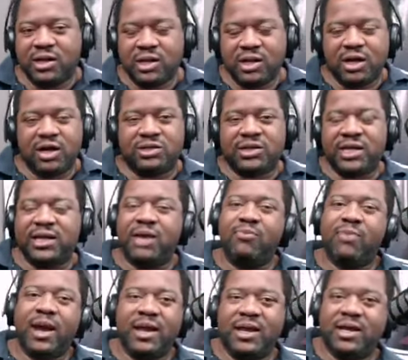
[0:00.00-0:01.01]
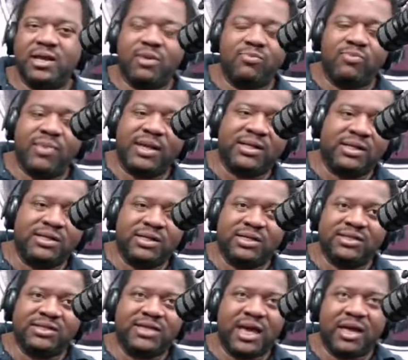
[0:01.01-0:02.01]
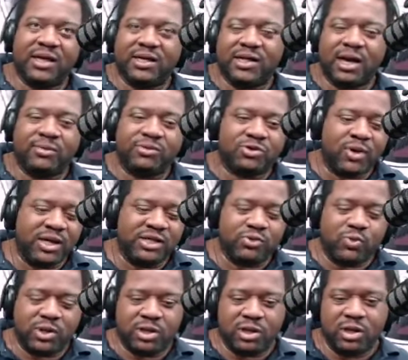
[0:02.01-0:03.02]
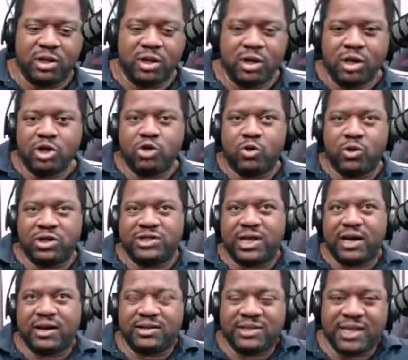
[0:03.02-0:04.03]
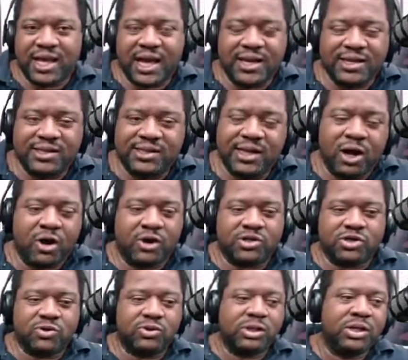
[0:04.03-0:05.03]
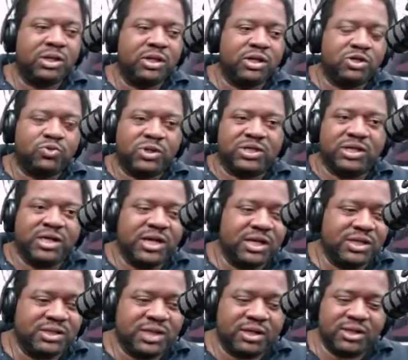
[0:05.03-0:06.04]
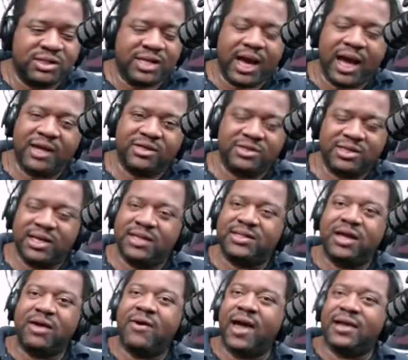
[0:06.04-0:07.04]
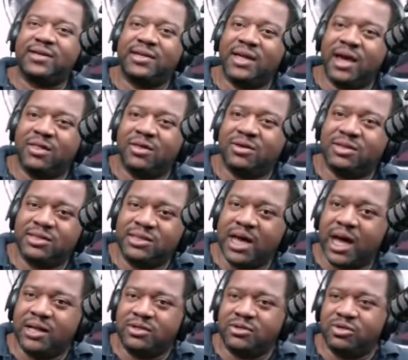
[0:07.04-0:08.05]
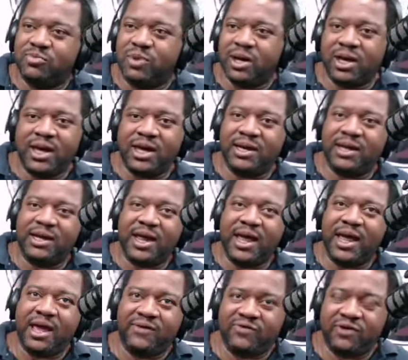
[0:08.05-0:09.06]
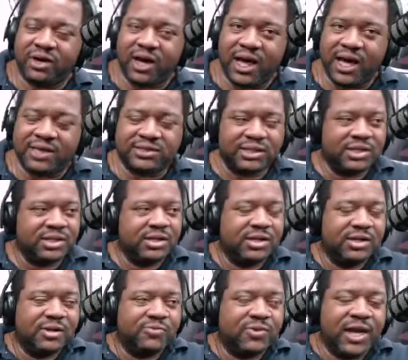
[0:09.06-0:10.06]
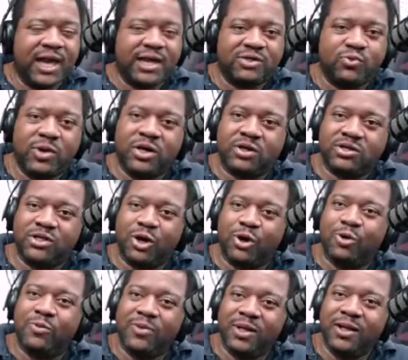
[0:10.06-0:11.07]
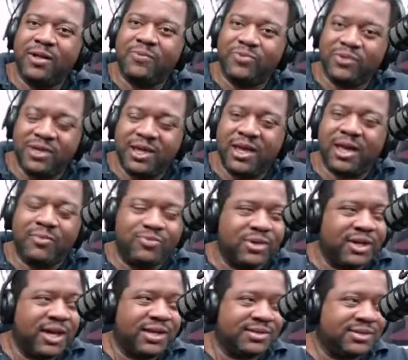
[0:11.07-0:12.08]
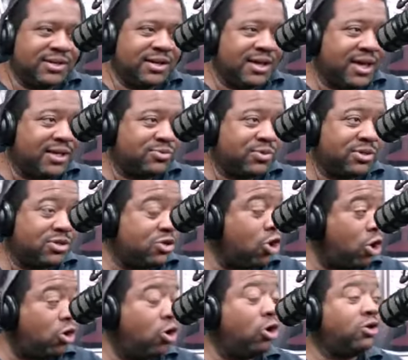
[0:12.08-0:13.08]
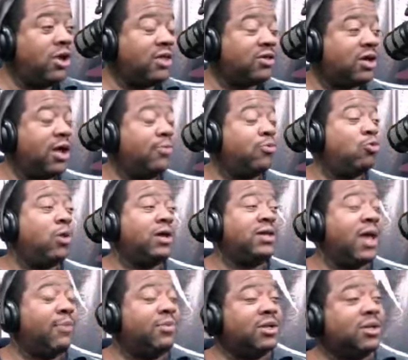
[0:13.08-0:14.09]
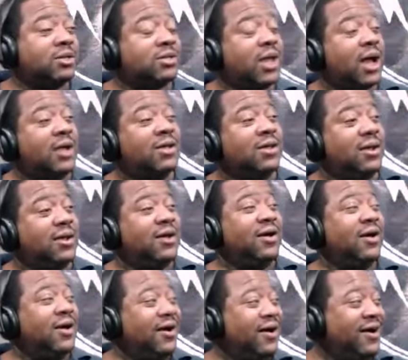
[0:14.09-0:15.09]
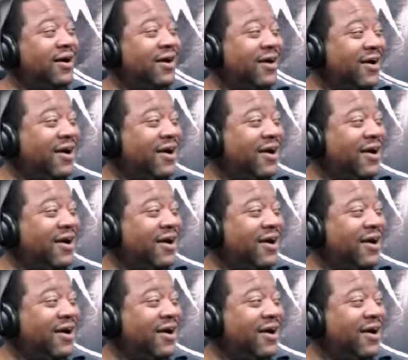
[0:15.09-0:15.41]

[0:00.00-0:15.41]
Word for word: looks like they might end up making it to the Stanley Cup. So I just wanted to throw a shout out to that, and also switching gears, tell the Dodgers to get their act together because the Dodgers have been laying an egg for the last last week. I so. heard Clippers. Yeah, last, last week. Oh, oh, another Clipper one. Yeah, but they're, not- they're, the Clippers of baseball.